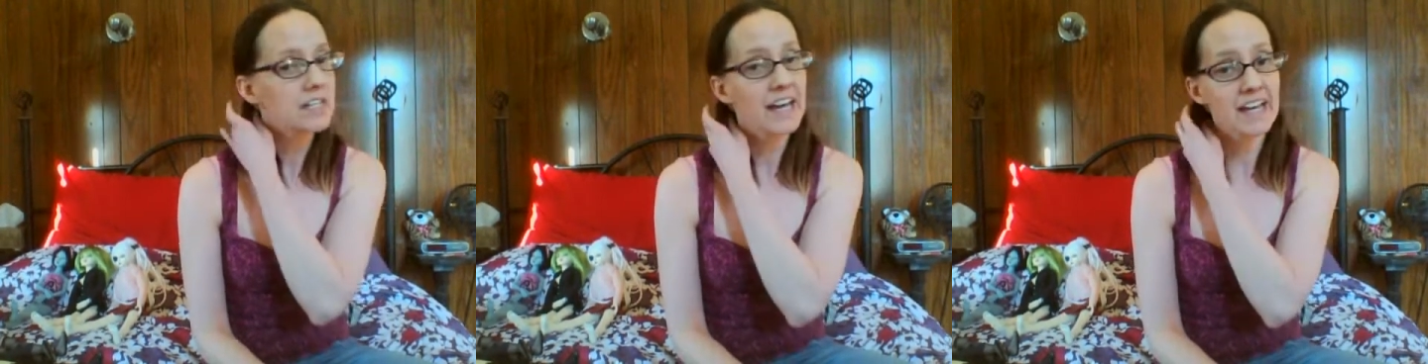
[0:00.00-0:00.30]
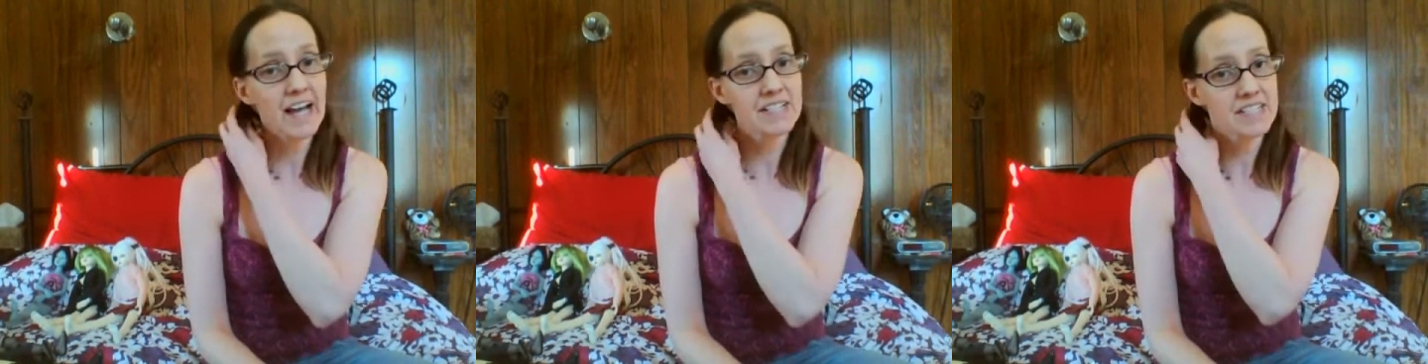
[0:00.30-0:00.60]

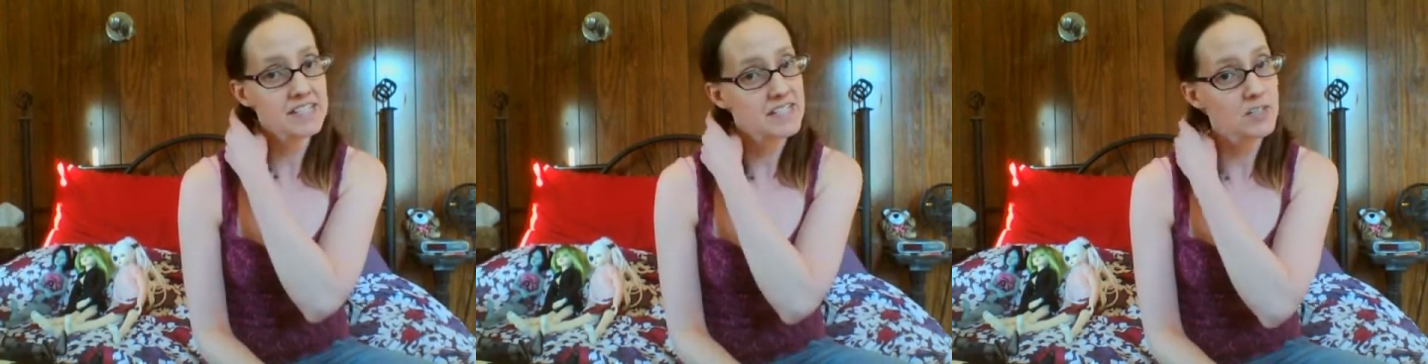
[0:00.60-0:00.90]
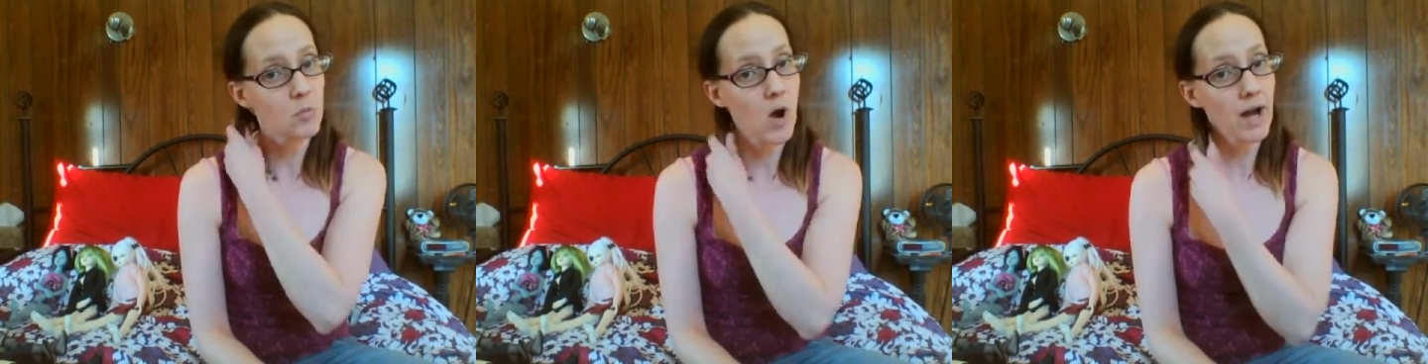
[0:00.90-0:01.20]
Kitty,
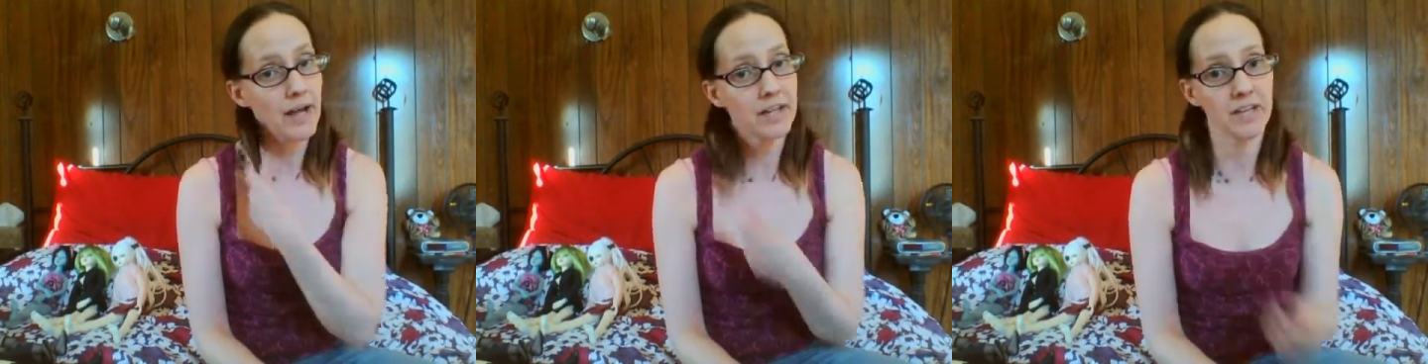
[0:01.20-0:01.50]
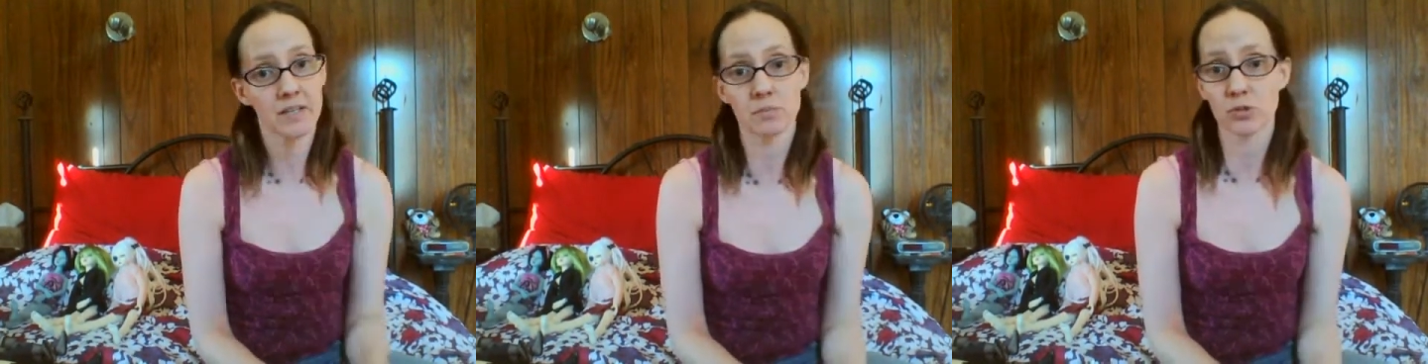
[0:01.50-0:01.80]

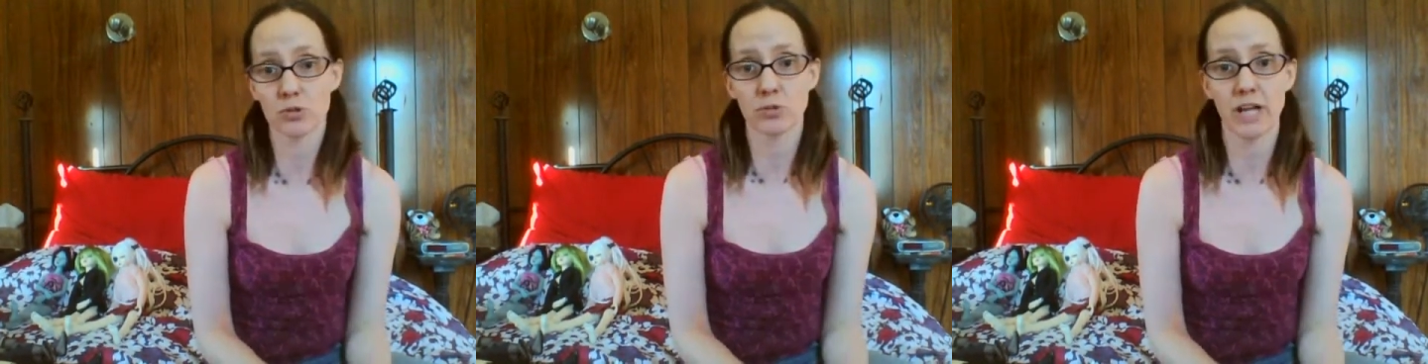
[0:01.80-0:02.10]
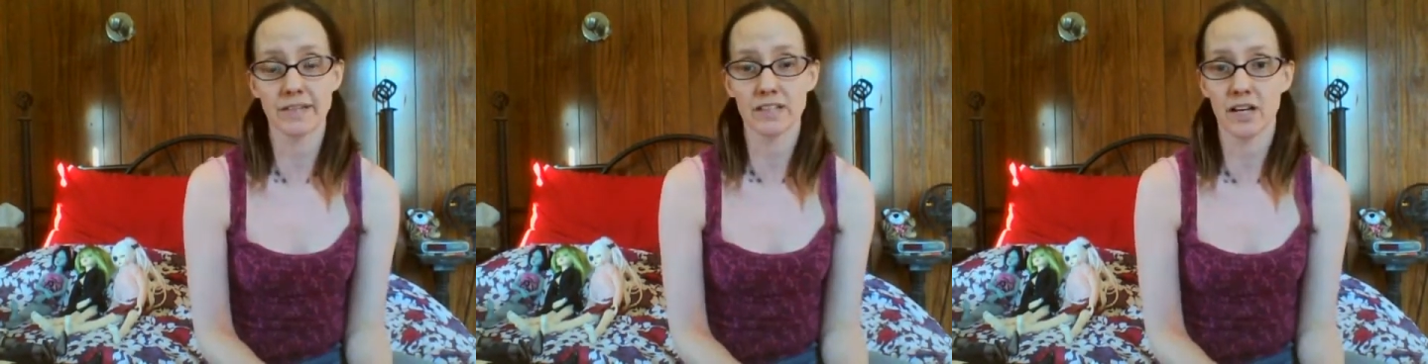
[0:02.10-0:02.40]
and blue
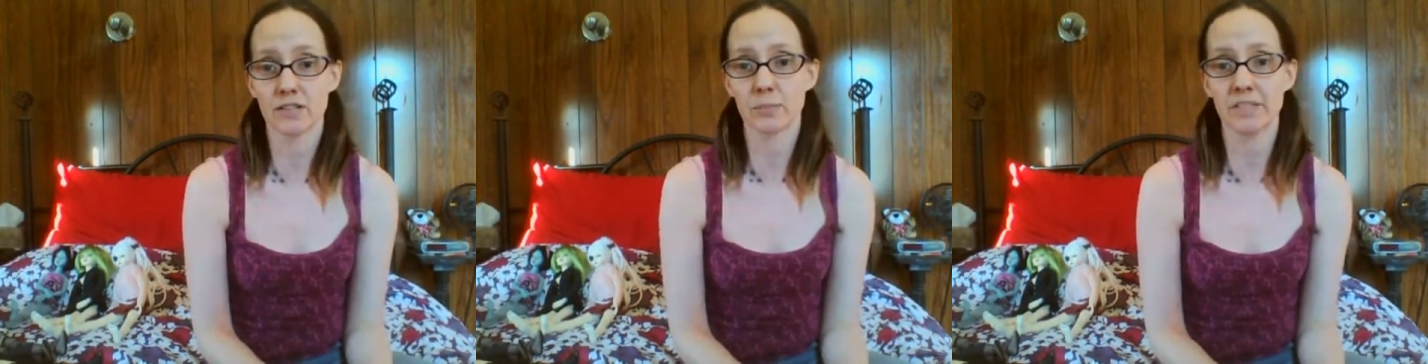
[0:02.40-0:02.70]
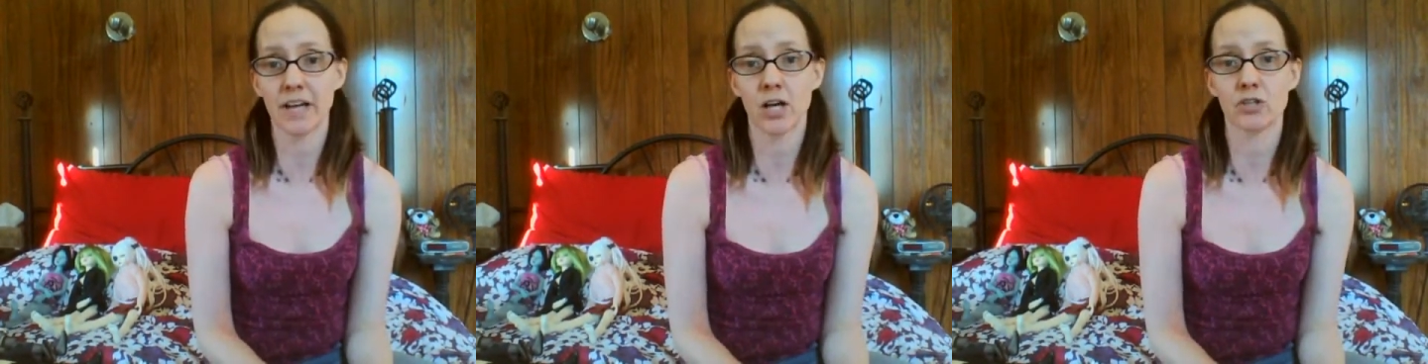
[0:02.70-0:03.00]
like the color,
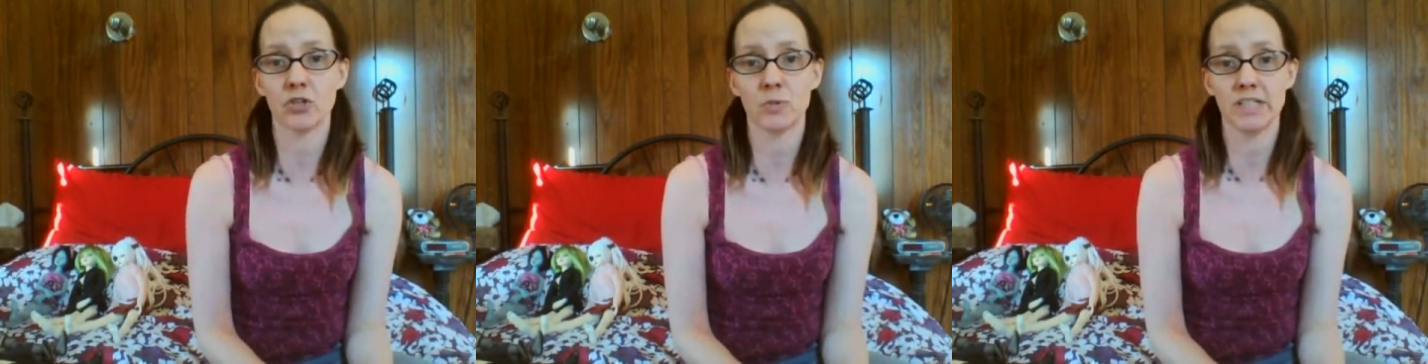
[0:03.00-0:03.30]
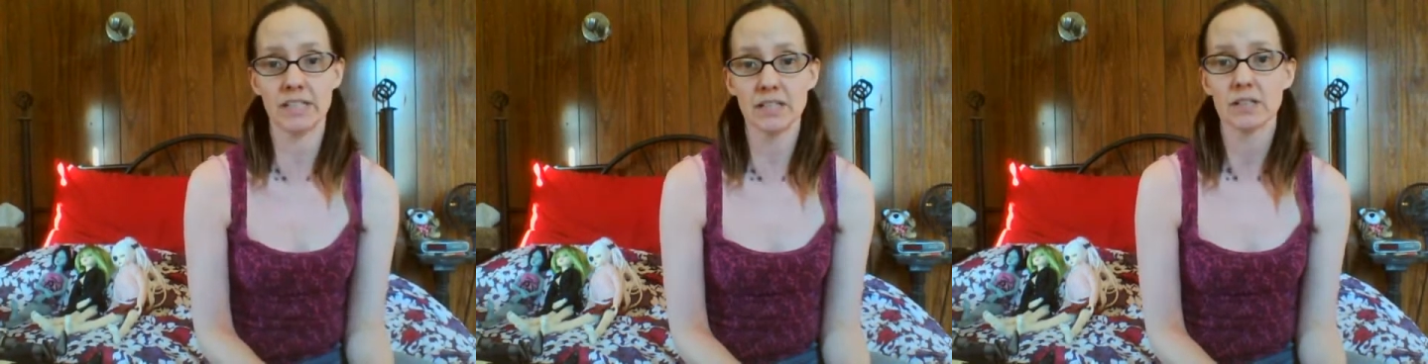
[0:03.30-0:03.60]

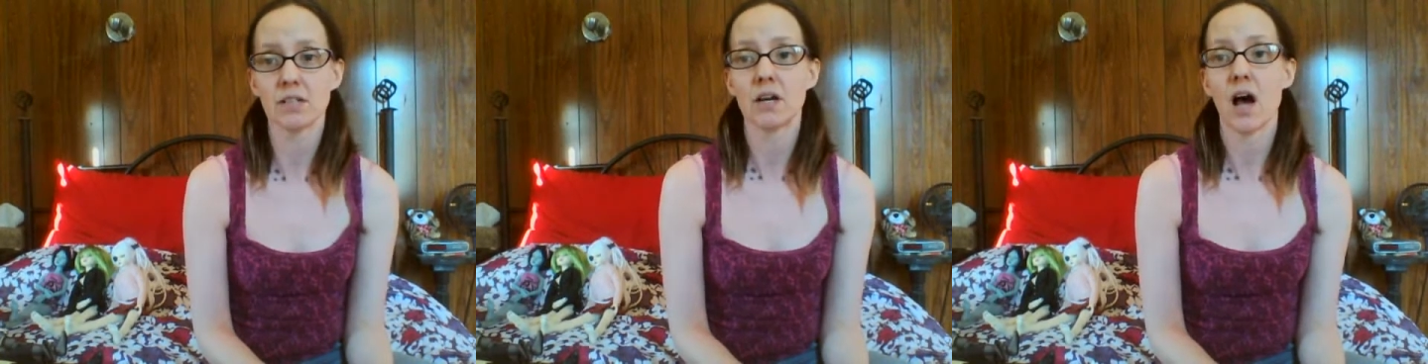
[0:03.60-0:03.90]
BLUE.